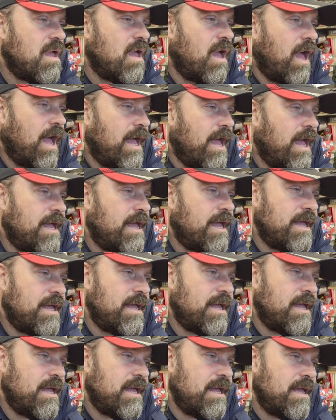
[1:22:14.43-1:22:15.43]

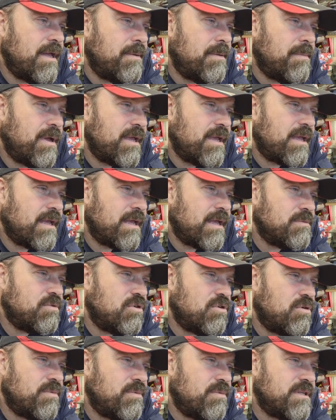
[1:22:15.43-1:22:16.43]
I can
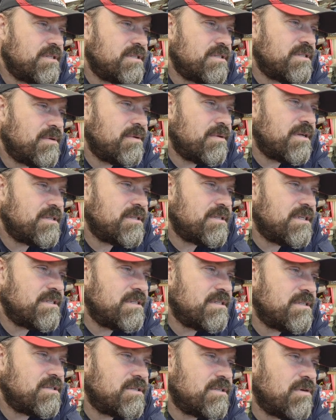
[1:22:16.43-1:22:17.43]
pull man spark testers,